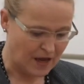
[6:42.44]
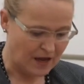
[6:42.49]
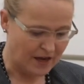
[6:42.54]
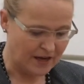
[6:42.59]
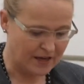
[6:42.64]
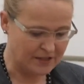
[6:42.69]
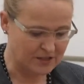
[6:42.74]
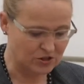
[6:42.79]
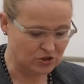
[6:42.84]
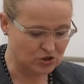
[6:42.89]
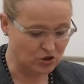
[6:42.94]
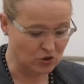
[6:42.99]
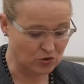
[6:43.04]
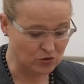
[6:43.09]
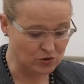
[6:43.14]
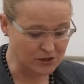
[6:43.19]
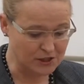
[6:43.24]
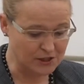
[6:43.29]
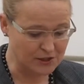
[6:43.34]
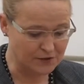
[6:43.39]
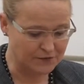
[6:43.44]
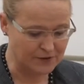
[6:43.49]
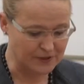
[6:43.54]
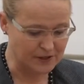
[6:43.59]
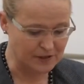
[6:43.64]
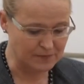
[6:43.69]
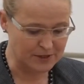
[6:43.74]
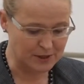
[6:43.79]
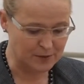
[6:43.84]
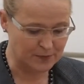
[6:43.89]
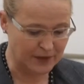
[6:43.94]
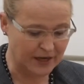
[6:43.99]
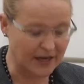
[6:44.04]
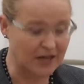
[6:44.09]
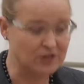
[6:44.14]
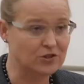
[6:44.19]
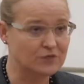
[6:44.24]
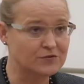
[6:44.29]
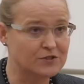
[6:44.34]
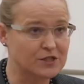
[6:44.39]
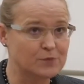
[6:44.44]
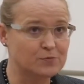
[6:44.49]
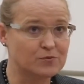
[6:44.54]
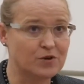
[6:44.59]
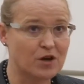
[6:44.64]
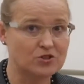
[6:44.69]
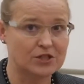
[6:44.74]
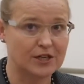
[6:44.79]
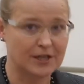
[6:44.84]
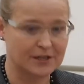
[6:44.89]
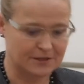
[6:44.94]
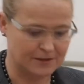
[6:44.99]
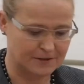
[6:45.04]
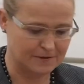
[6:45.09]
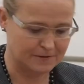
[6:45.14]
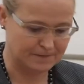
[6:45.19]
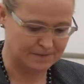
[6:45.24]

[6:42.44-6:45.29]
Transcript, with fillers: And Sol's film is part of this project.